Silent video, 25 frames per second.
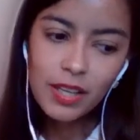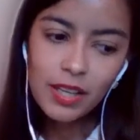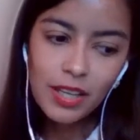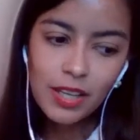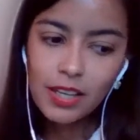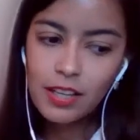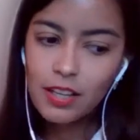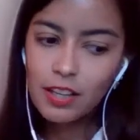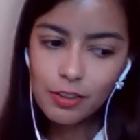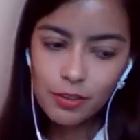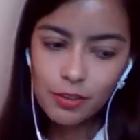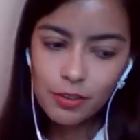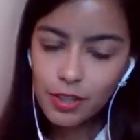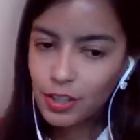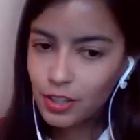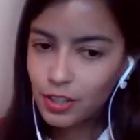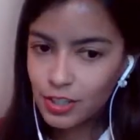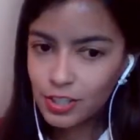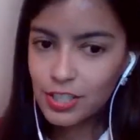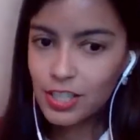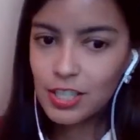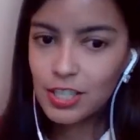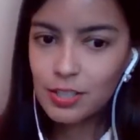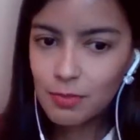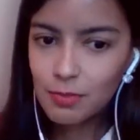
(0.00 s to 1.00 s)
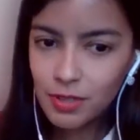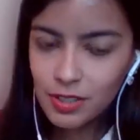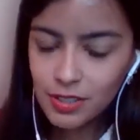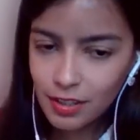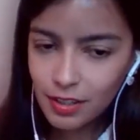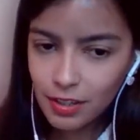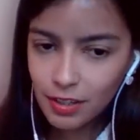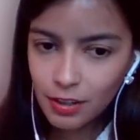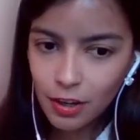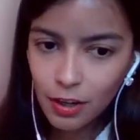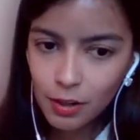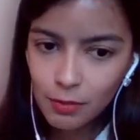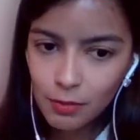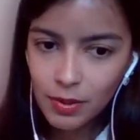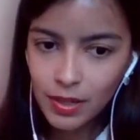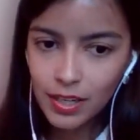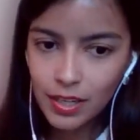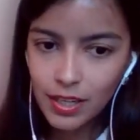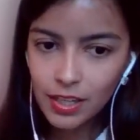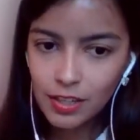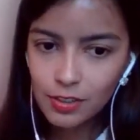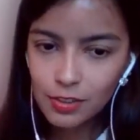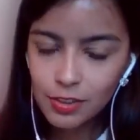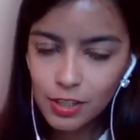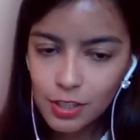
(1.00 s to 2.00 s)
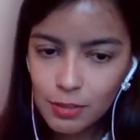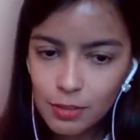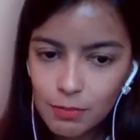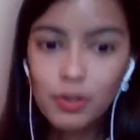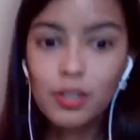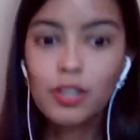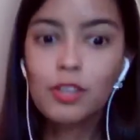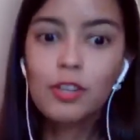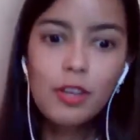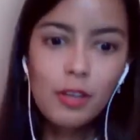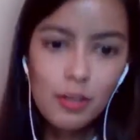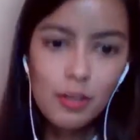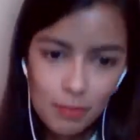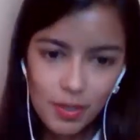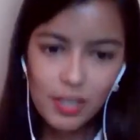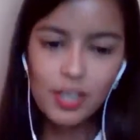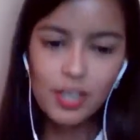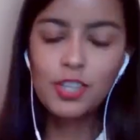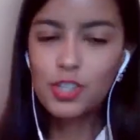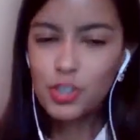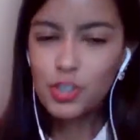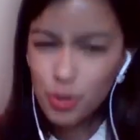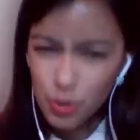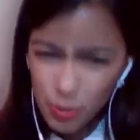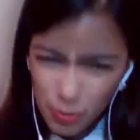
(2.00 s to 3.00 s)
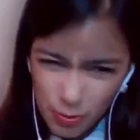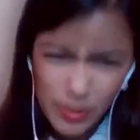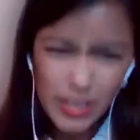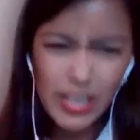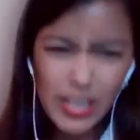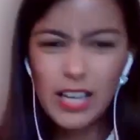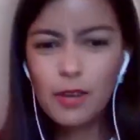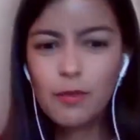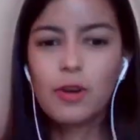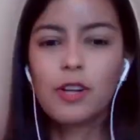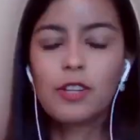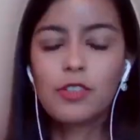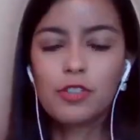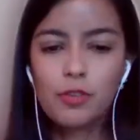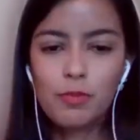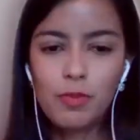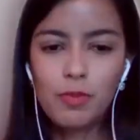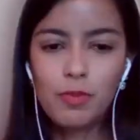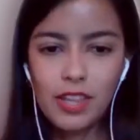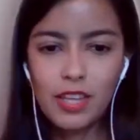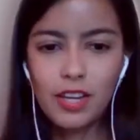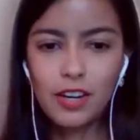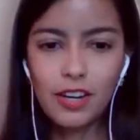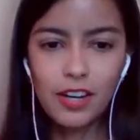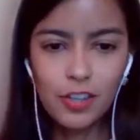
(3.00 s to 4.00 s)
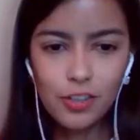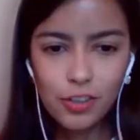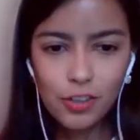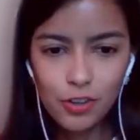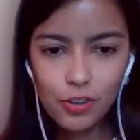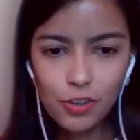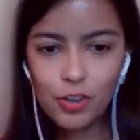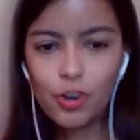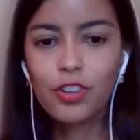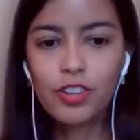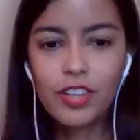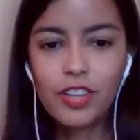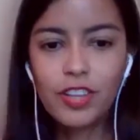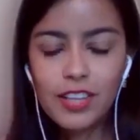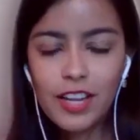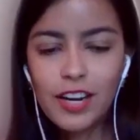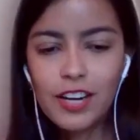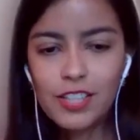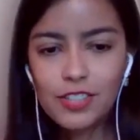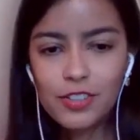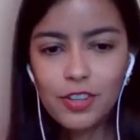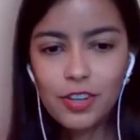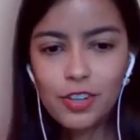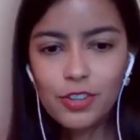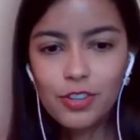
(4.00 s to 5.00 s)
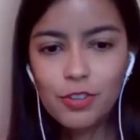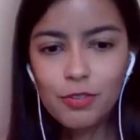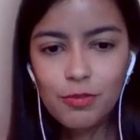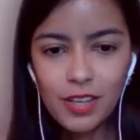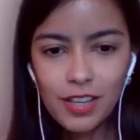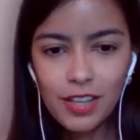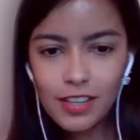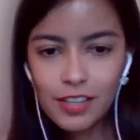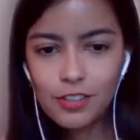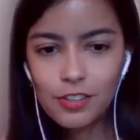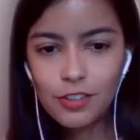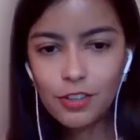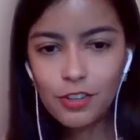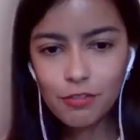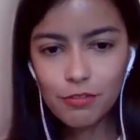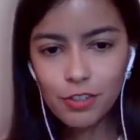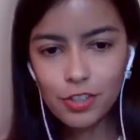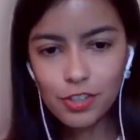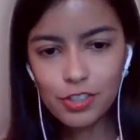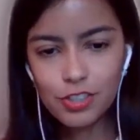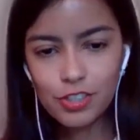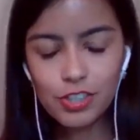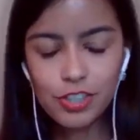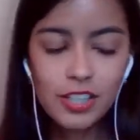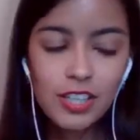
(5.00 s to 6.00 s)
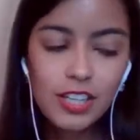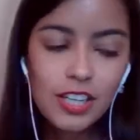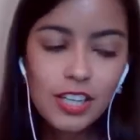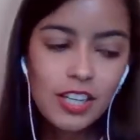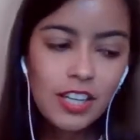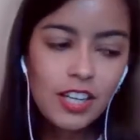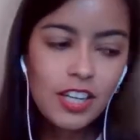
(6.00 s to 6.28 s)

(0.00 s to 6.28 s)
be 3 or 6 months on unpaid internship, but it's because you really want to be there and you know that that is going to be your future.